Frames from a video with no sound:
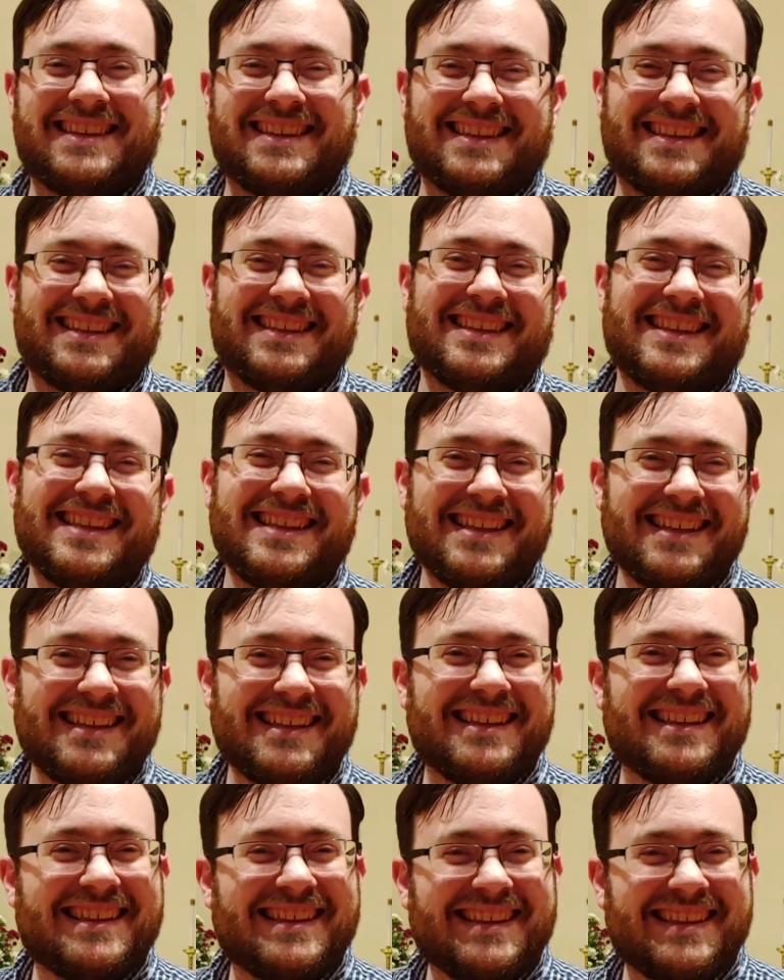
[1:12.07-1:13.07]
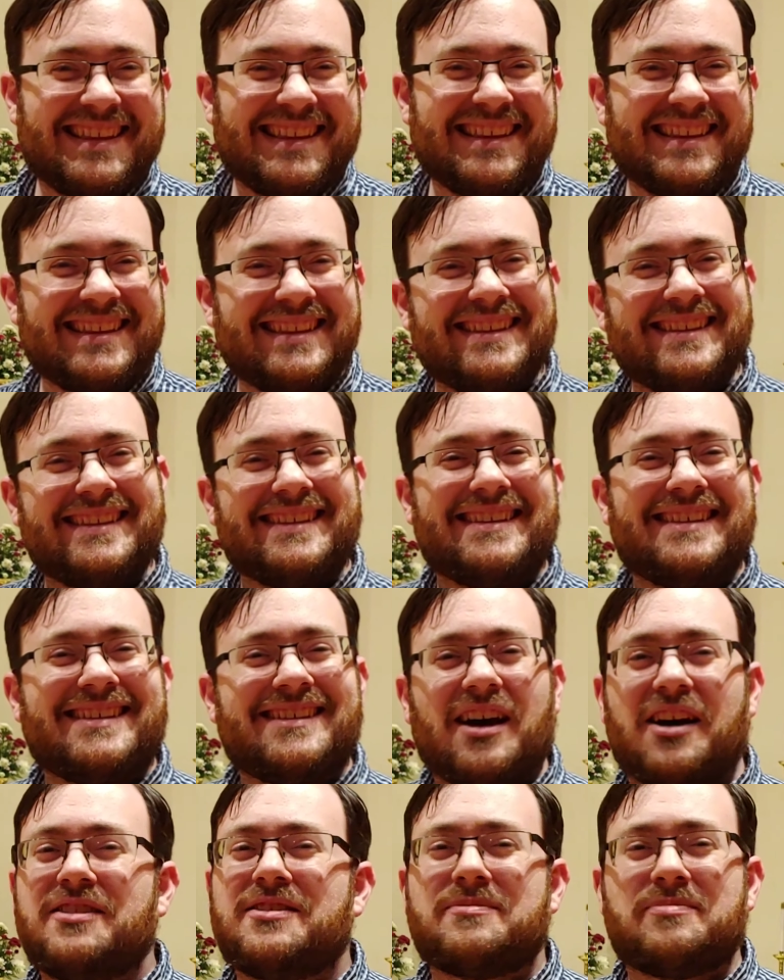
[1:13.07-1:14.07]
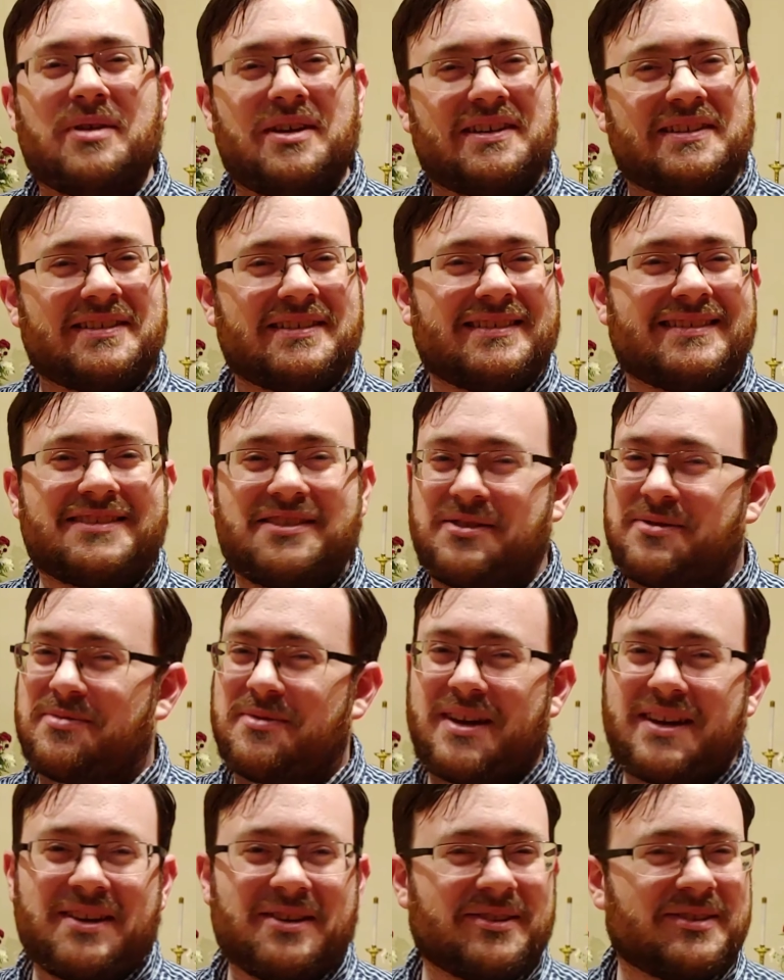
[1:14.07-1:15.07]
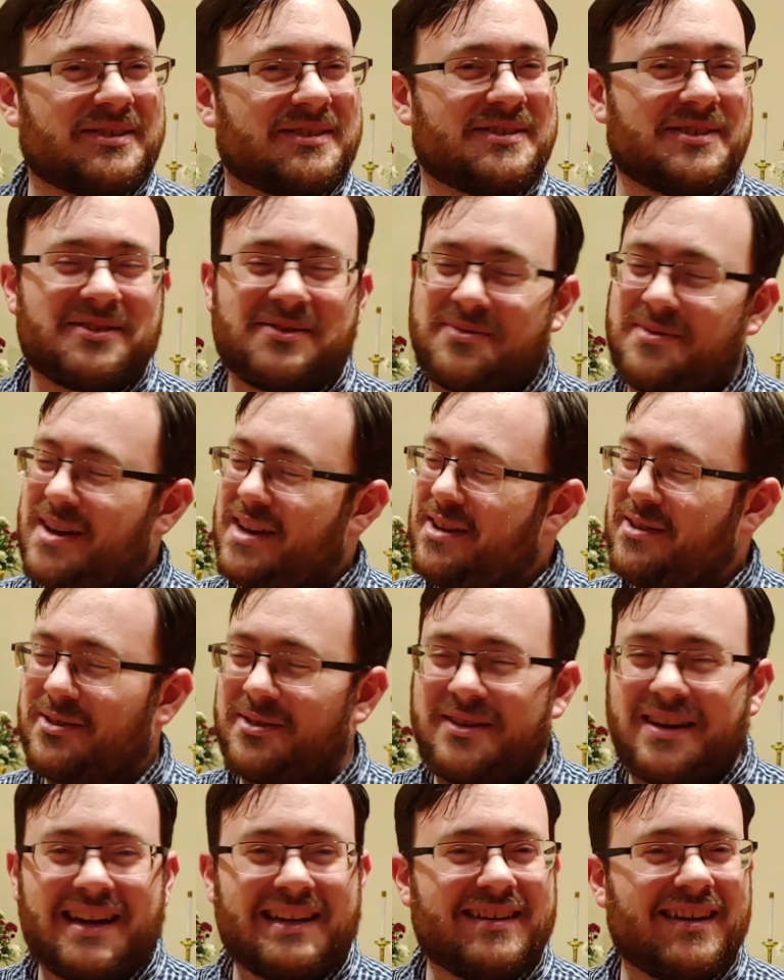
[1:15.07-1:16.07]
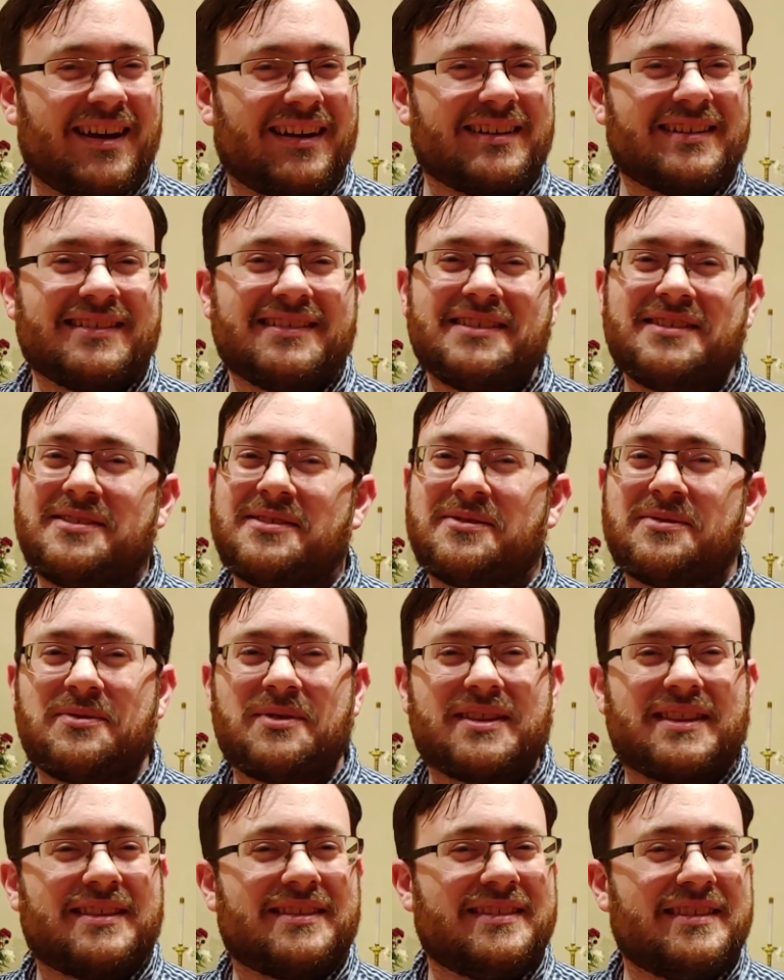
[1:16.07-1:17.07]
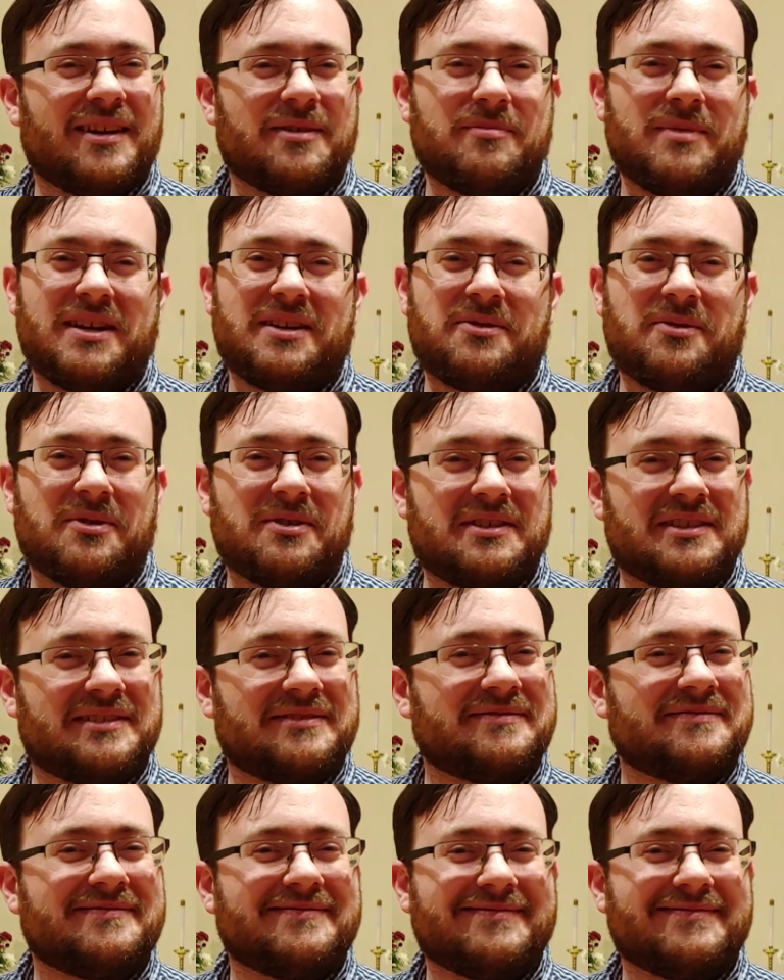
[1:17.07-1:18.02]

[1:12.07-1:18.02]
Is that uh, spiked or unspiked? Unspiked. Just regular, just regular eggnog with nutmeg on it.